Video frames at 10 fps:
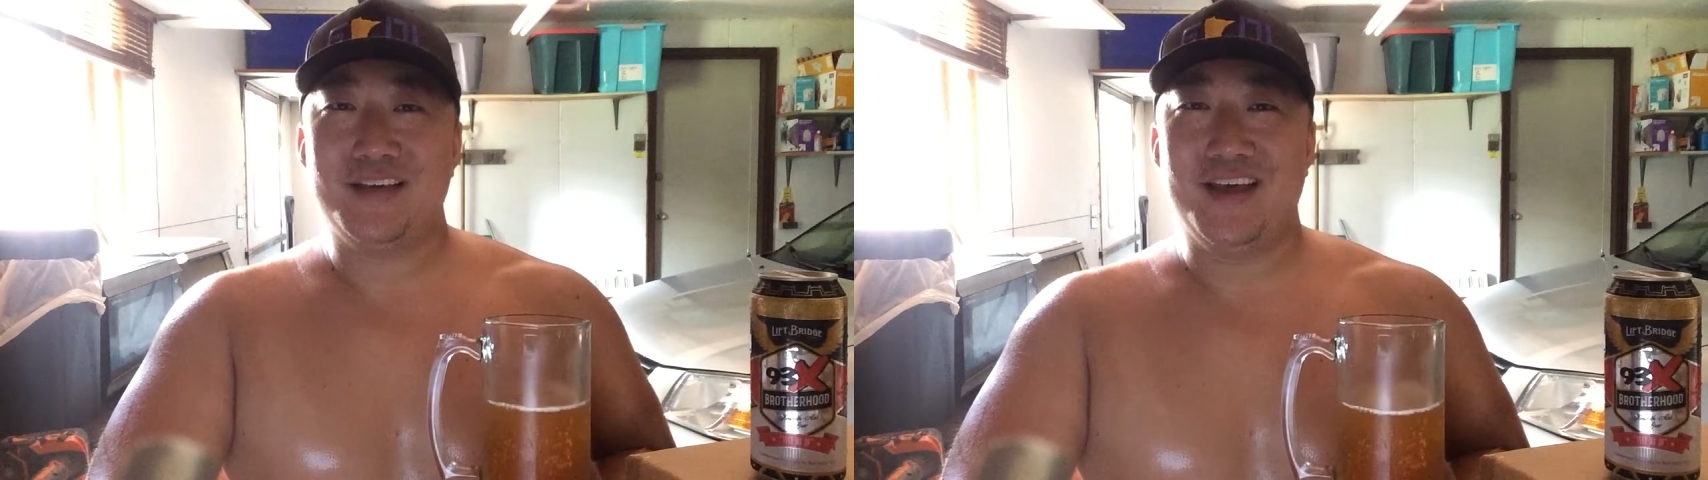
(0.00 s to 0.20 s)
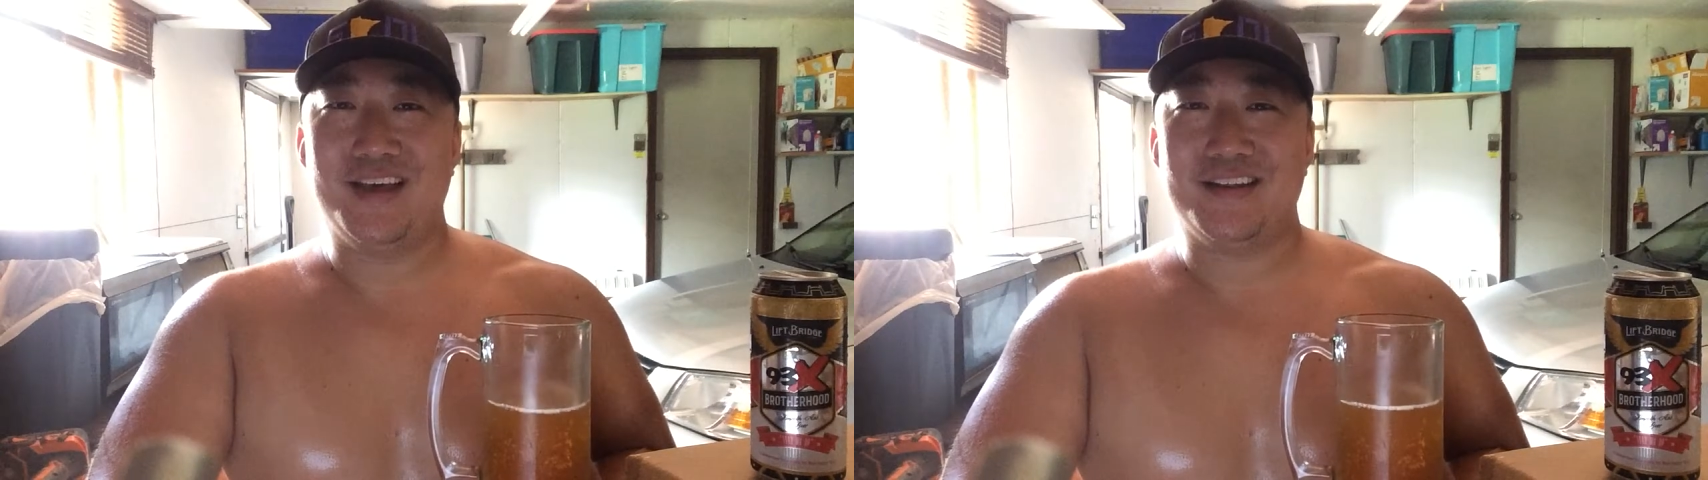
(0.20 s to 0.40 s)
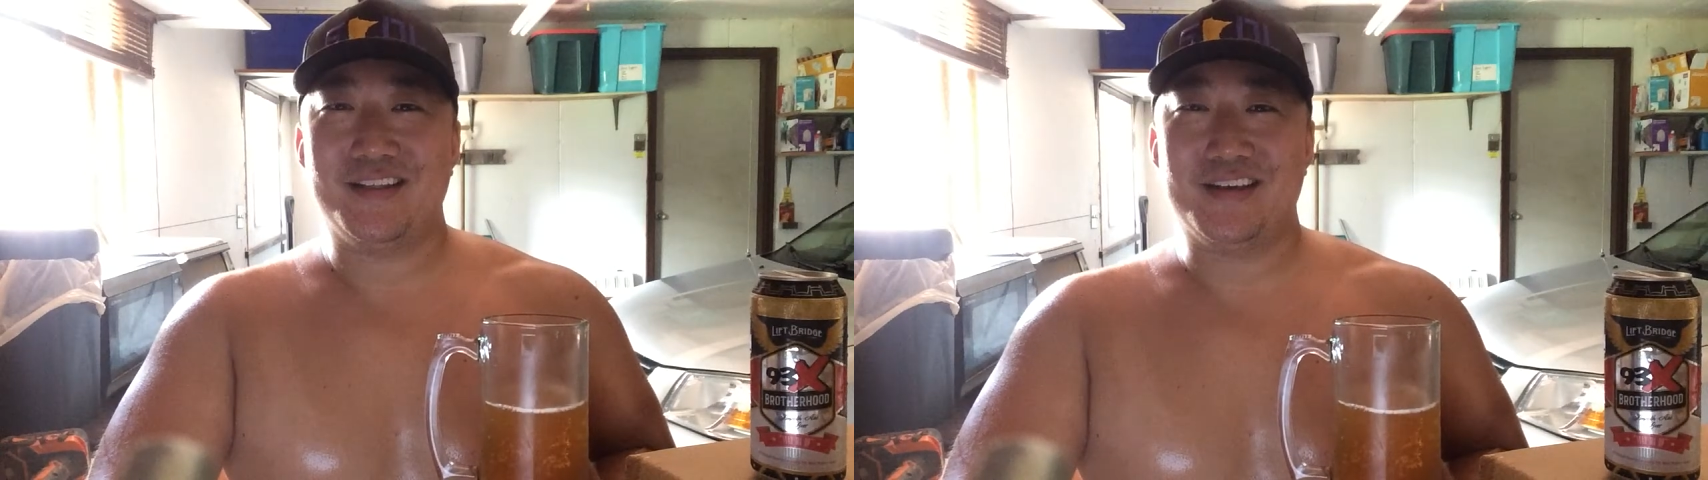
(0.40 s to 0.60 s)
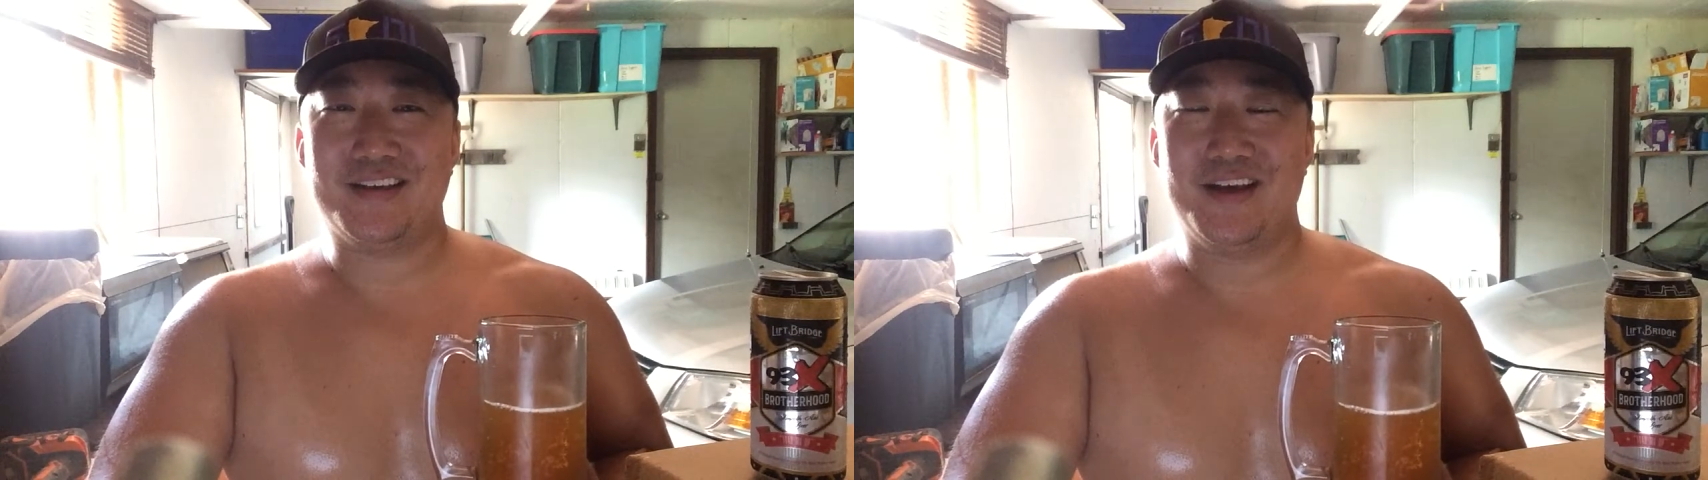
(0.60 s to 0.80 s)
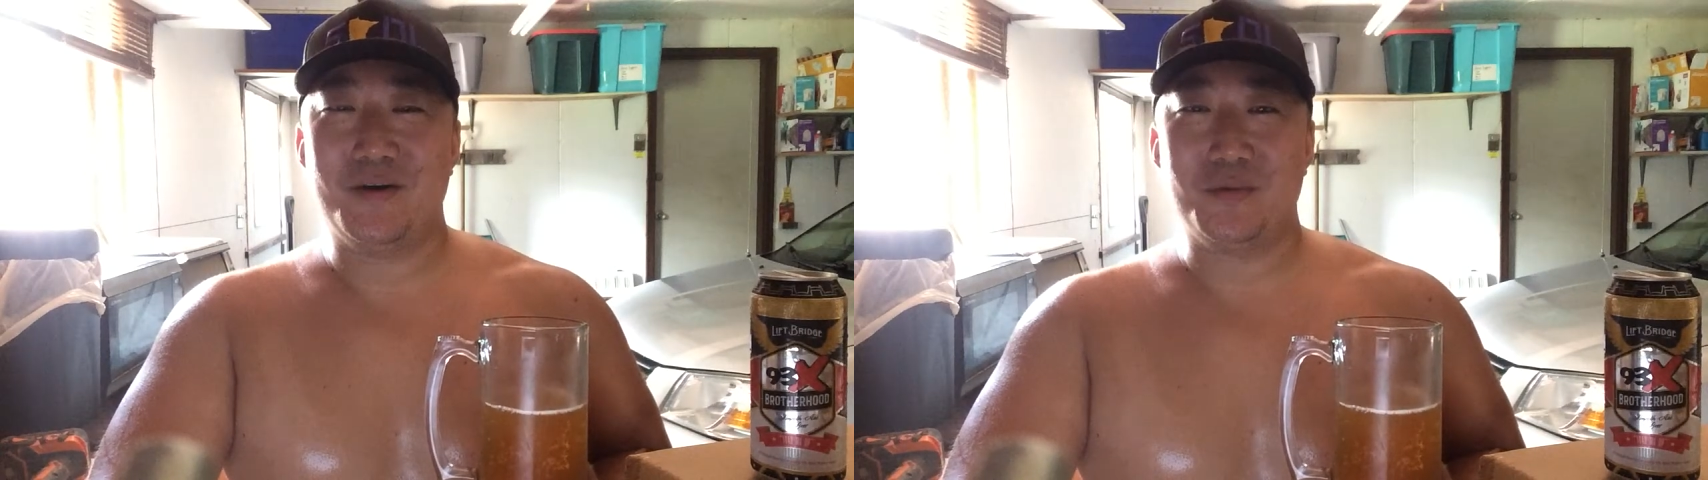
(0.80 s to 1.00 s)
Yeah, like
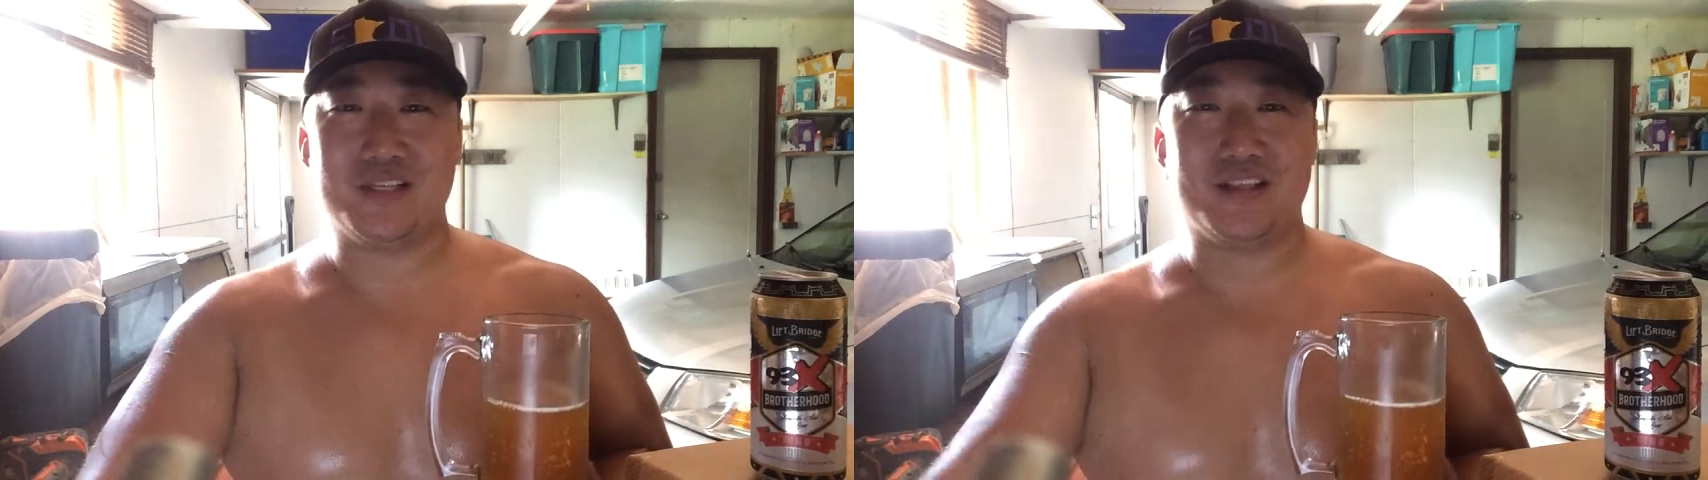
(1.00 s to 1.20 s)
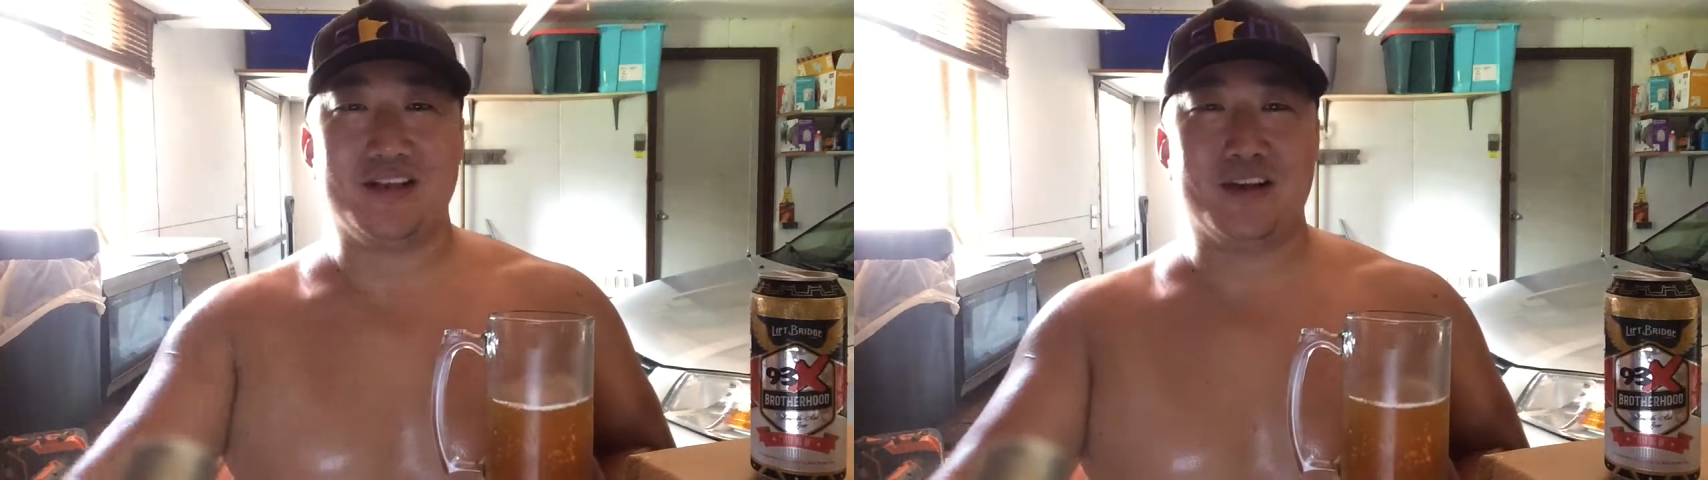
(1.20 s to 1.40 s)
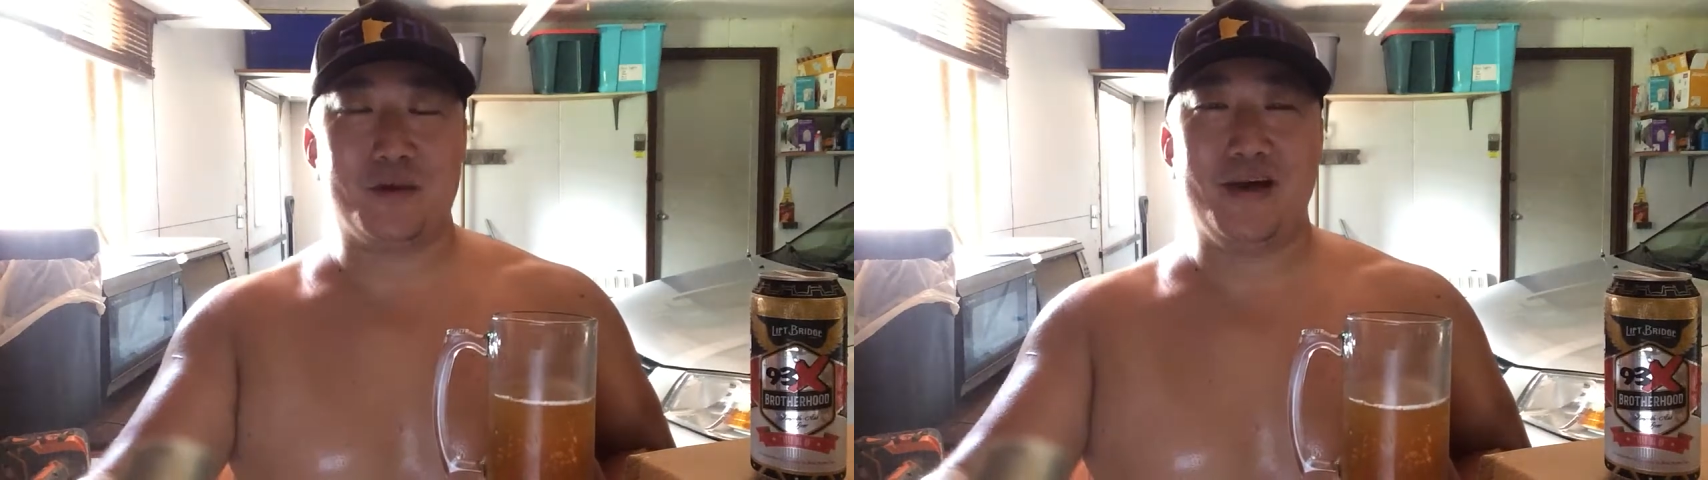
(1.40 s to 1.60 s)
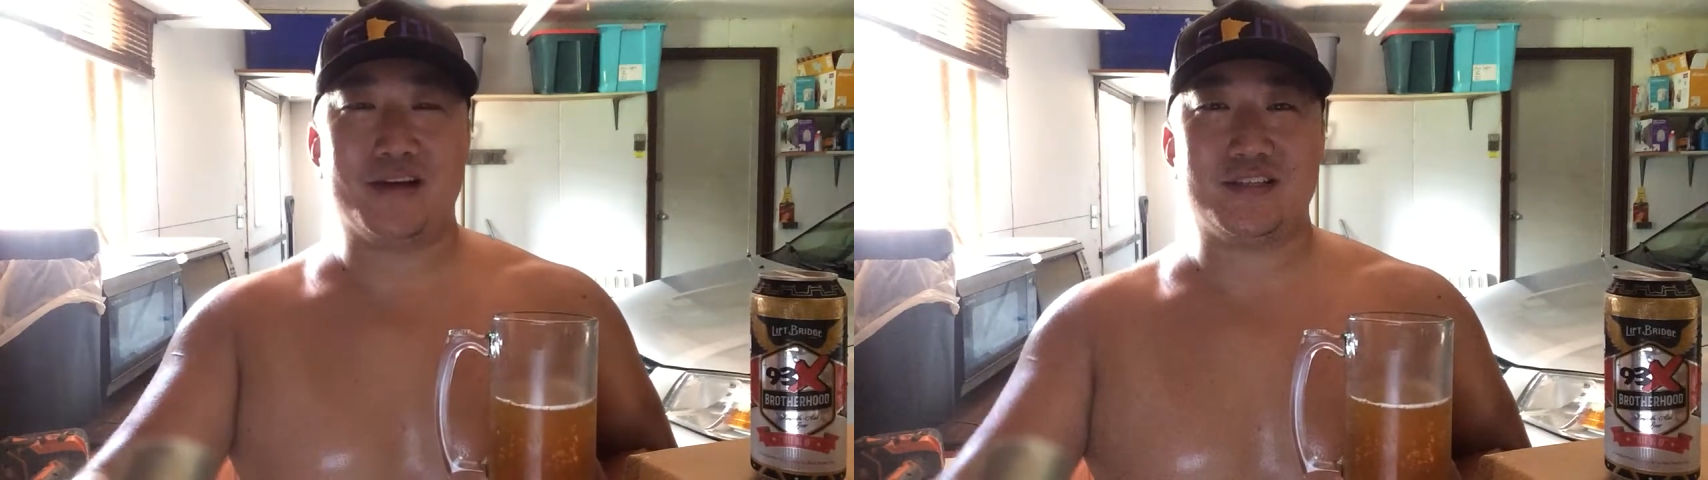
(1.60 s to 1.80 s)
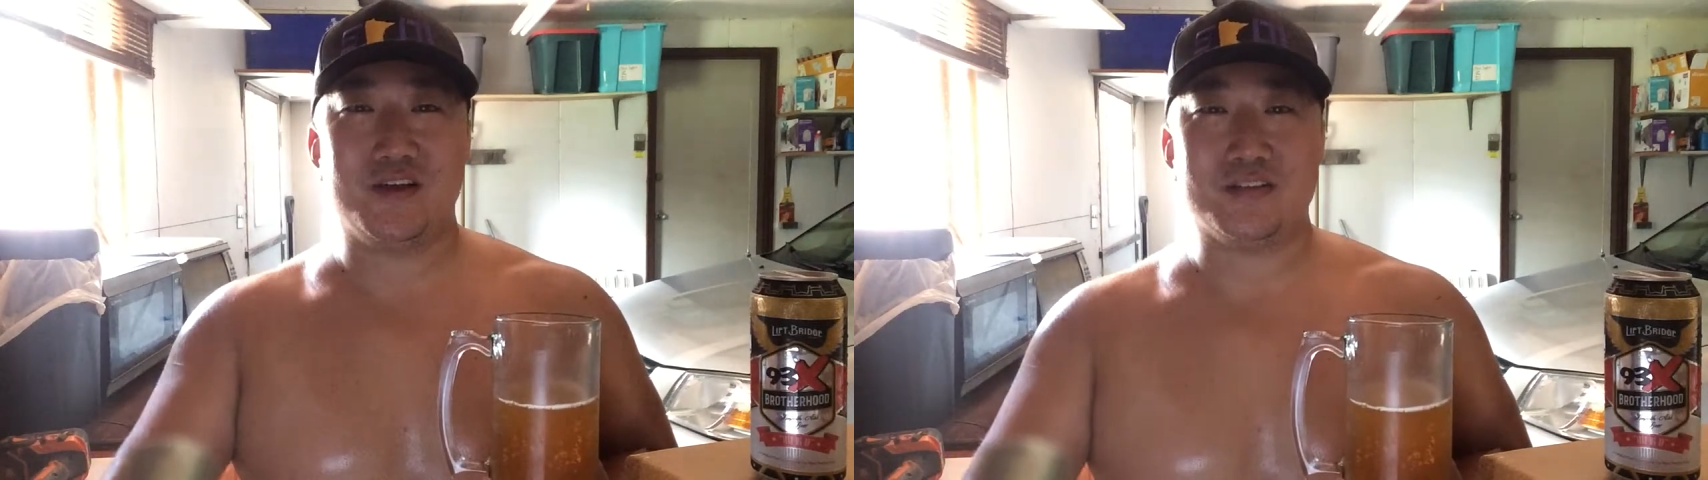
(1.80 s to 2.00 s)
was it the
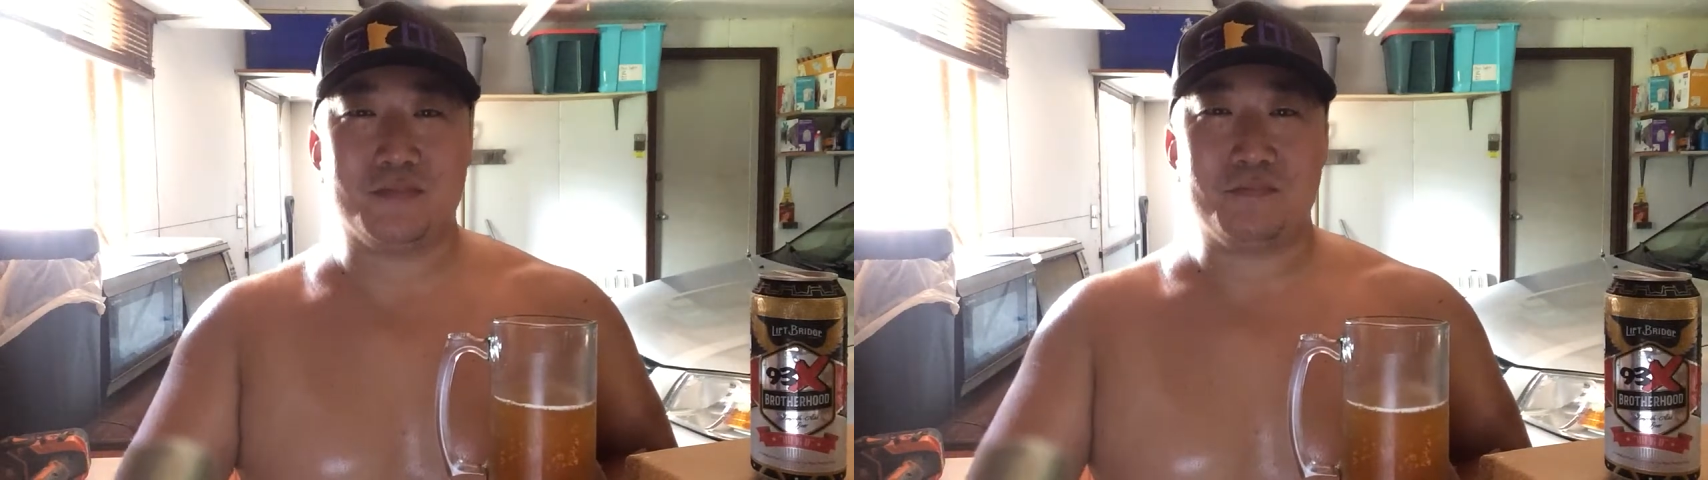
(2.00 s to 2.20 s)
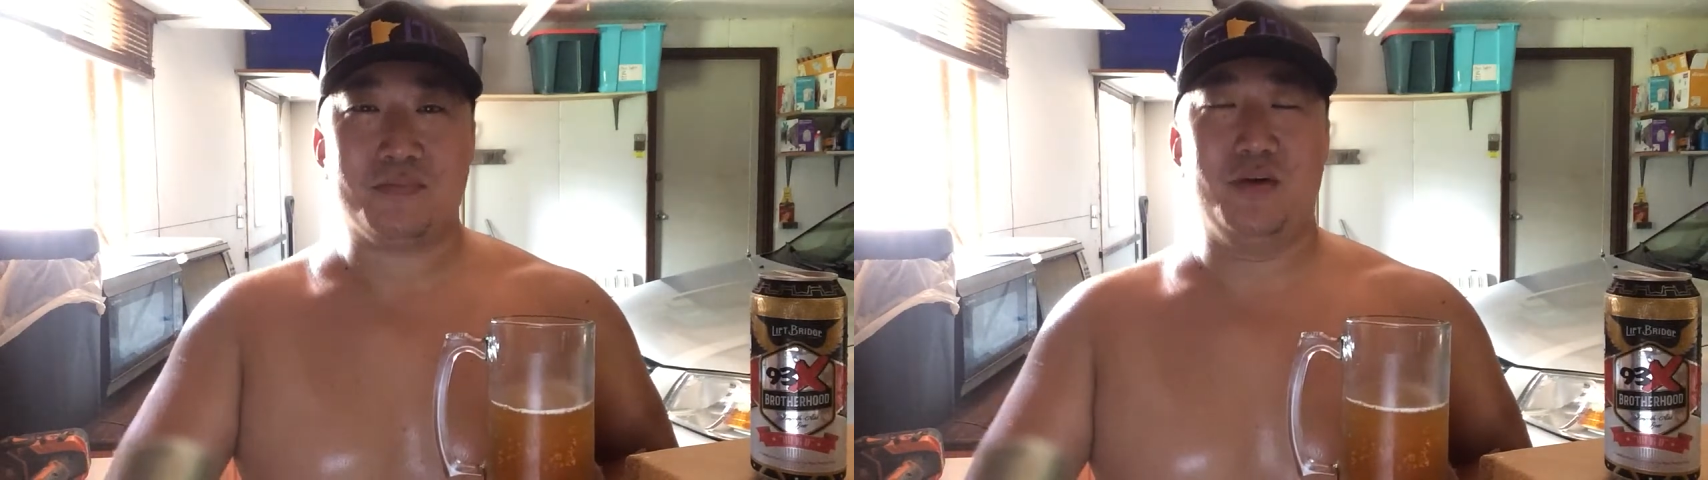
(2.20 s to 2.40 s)
Nickelback songs of,